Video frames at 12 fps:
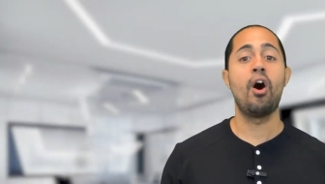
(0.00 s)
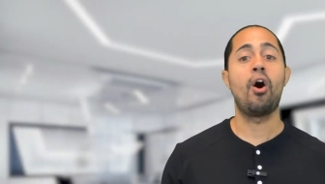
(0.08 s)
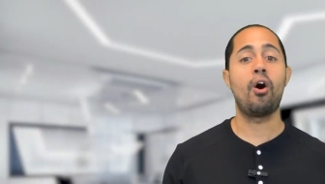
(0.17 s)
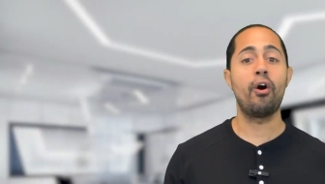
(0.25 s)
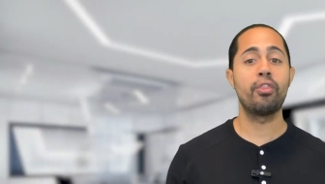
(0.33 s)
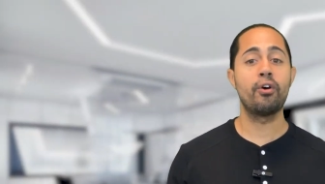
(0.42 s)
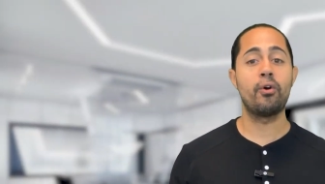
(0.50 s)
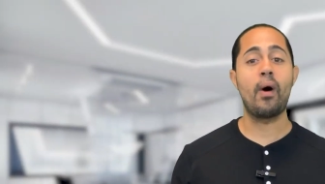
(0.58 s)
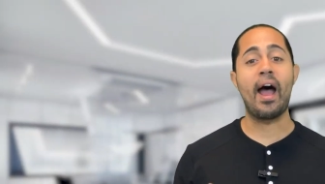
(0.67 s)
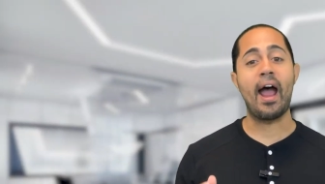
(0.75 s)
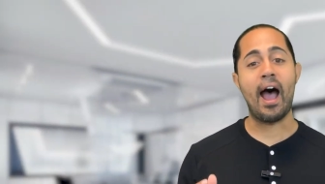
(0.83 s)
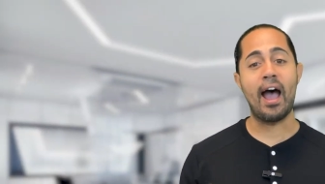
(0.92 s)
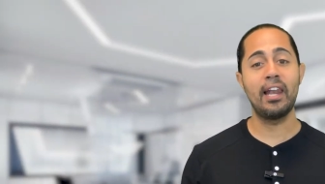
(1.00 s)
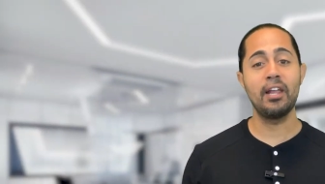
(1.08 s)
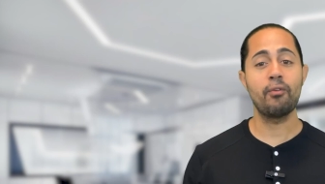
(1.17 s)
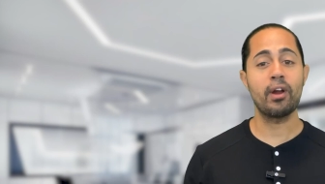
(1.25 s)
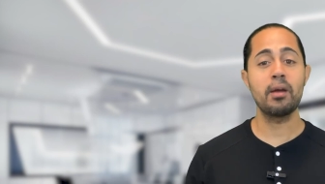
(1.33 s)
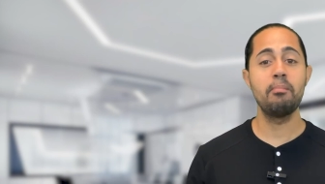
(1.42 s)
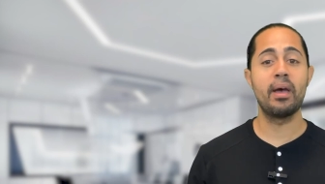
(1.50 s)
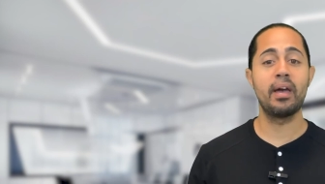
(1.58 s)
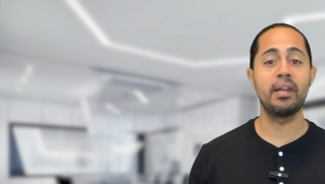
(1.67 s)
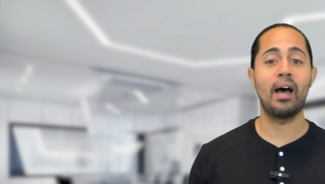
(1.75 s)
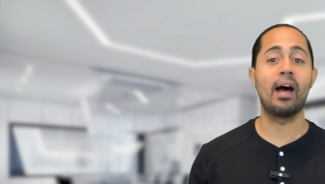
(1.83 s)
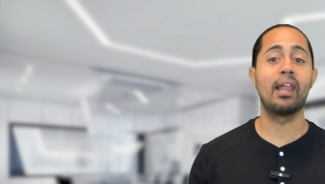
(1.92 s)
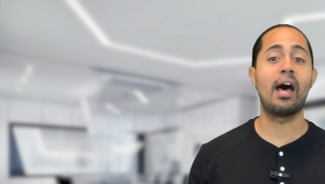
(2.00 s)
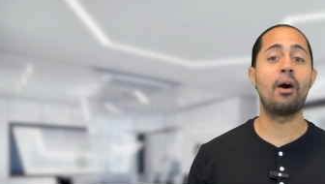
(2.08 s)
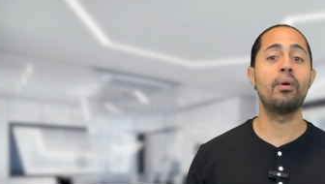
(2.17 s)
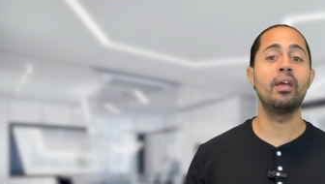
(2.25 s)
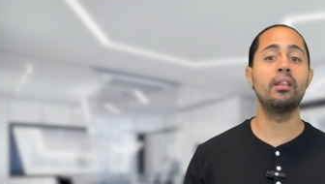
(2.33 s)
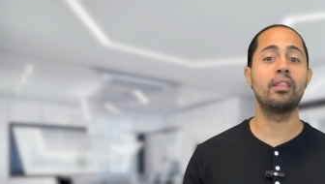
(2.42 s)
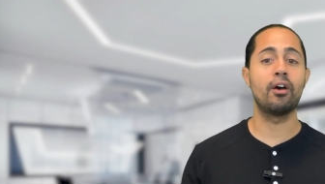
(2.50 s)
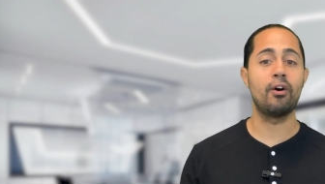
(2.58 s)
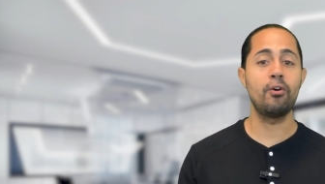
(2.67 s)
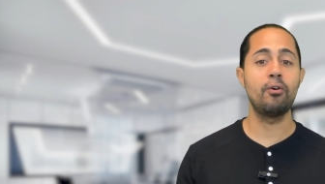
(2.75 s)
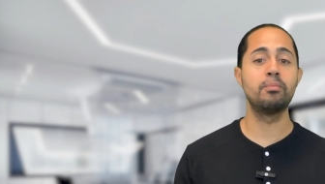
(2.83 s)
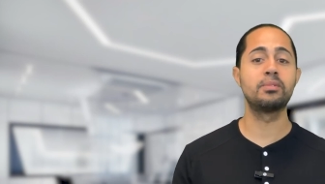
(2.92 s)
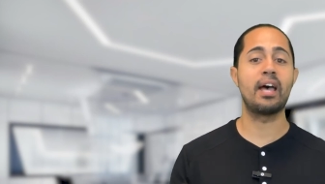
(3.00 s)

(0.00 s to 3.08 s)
Although I highly recommend allowing the home to